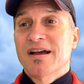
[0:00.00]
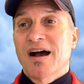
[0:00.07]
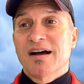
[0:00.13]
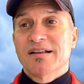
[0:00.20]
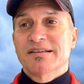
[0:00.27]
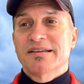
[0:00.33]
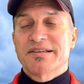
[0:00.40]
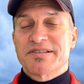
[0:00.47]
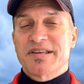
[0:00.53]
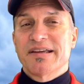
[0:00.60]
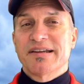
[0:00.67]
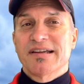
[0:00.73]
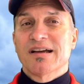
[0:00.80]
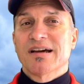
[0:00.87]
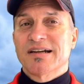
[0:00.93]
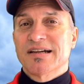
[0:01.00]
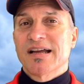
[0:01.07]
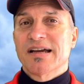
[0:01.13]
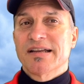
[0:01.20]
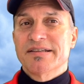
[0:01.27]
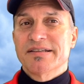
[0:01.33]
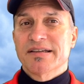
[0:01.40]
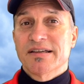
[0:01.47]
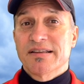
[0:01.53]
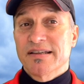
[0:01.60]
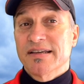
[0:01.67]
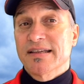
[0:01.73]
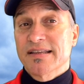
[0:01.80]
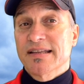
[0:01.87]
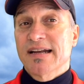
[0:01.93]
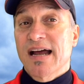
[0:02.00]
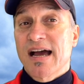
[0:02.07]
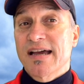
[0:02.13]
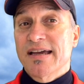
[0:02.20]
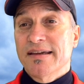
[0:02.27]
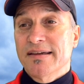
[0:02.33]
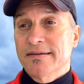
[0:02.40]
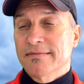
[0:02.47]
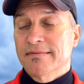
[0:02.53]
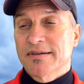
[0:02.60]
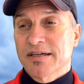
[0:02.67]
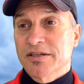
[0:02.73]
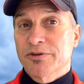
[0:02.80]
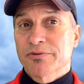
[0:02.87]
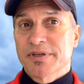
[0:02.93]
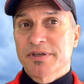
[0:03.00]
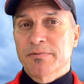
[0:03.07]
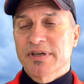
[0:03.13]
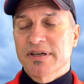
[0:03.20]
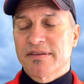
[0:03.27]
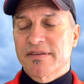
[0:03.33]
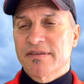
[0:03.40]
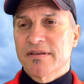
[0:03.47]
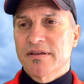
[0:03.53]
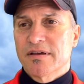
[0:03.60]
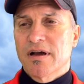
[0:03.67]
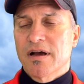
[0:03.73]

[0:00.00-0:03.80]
Ali is hitting on an idea that I agree with.